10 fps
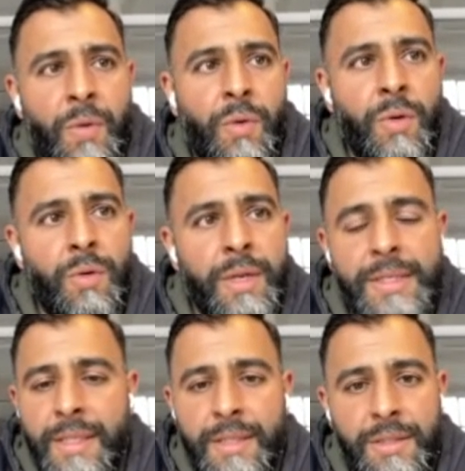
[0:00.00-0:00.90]
or
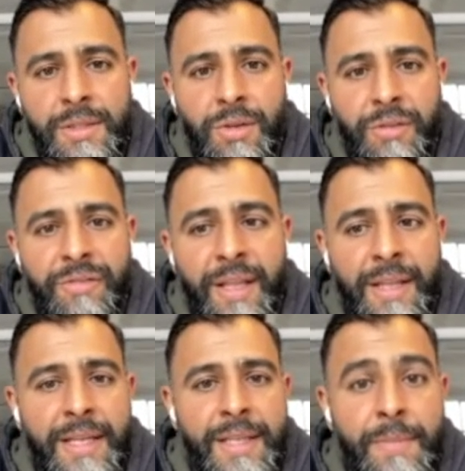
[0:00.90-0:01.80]
listening to stuff that
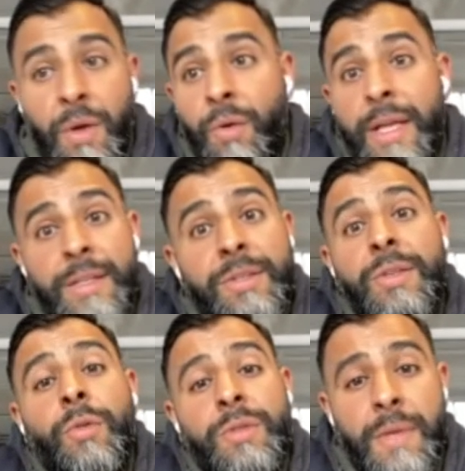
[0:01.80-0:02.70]
they send me, or they just
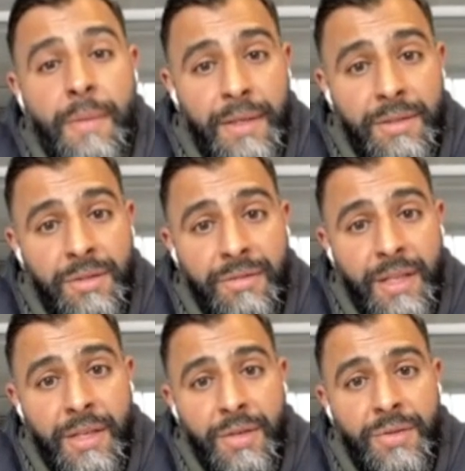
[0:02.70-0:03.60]
talk to me about stuff
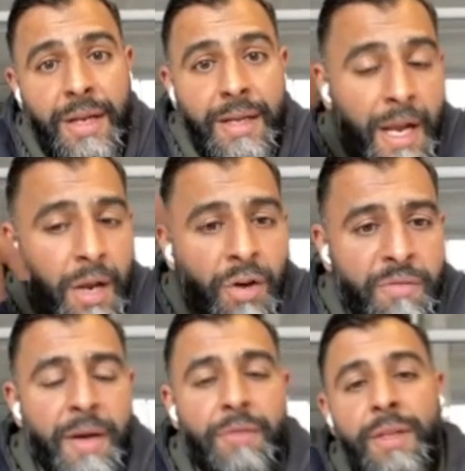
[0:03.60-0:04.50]
that they do. So I get a lot
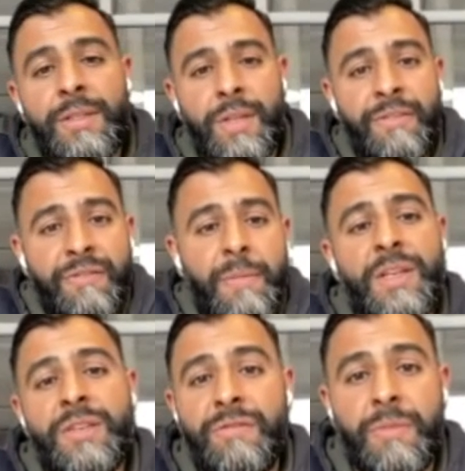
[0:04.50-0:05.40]
of my
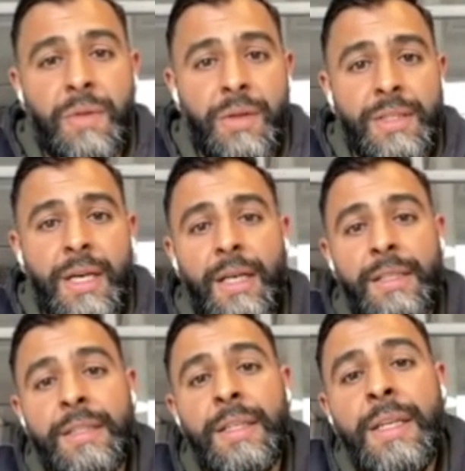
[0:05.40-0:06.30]
information from those
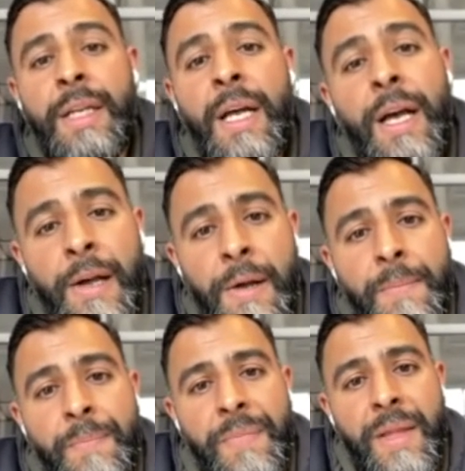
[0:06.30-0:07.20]
guys.
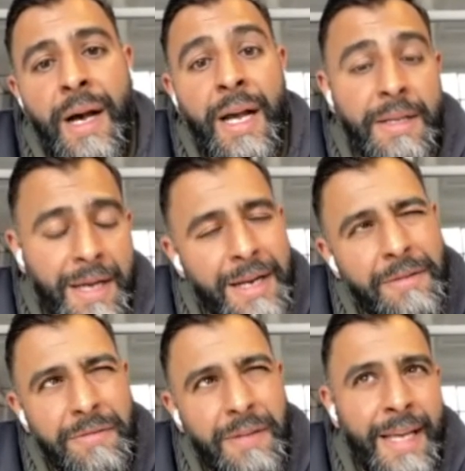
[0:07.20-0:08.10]
I
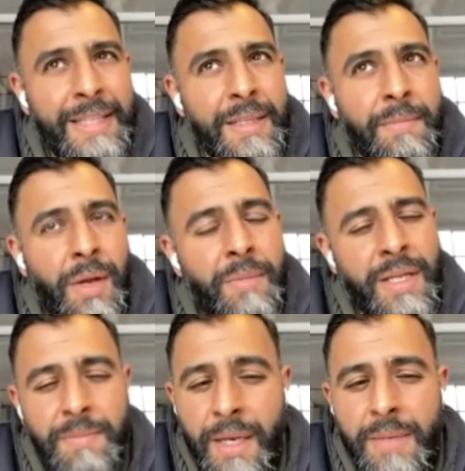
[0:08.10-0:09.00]
guess at the
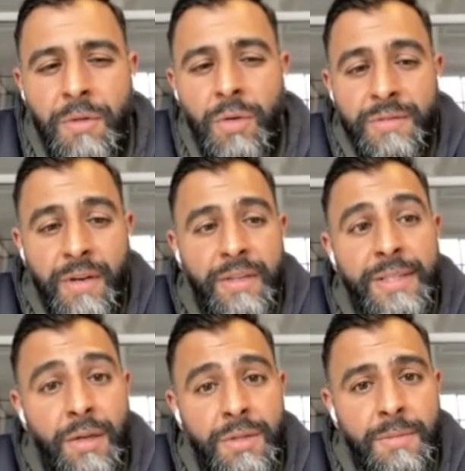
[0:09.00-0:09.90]
moment my role is very
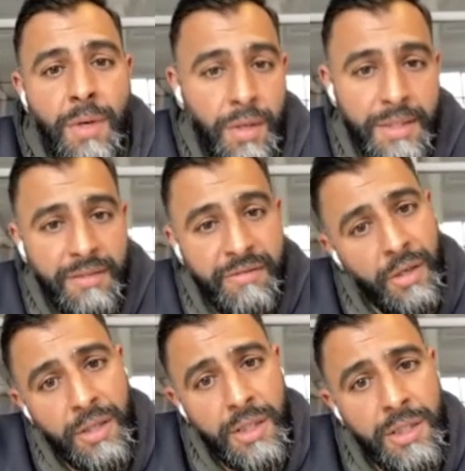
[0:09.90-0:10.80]
sales and marketing
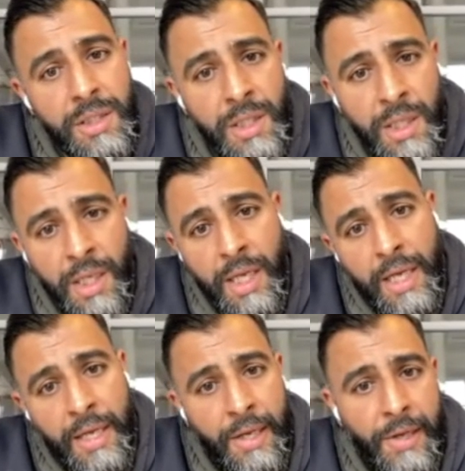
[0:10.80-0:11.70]
focused,
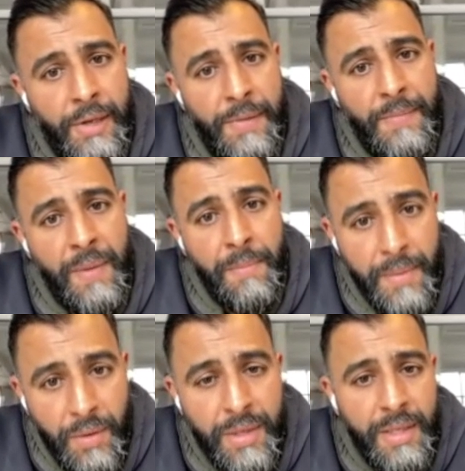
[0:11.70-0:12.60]
and
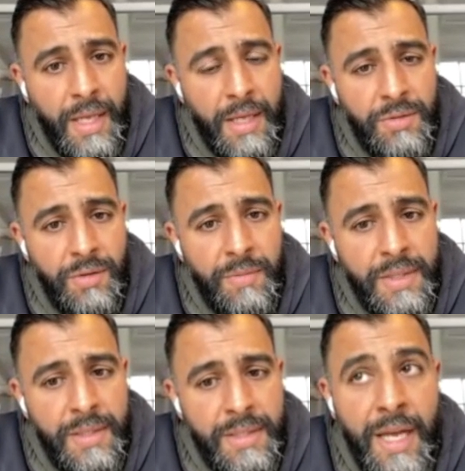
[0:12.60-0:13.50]
building that sort of
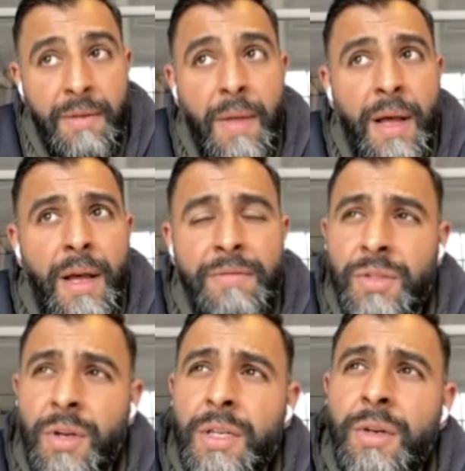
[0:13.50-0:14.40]
business. I've
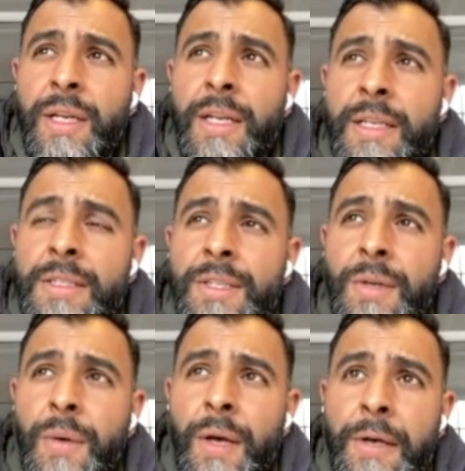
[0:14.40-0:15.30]
started looking
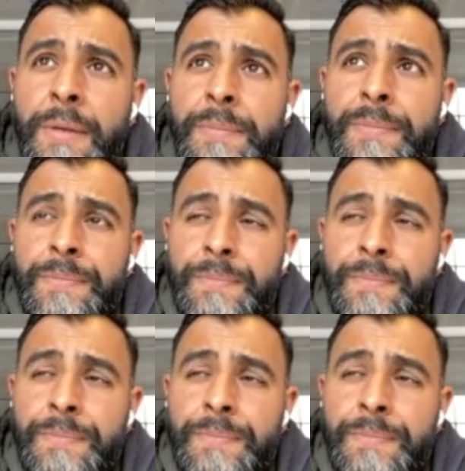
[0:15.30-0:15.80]
into, I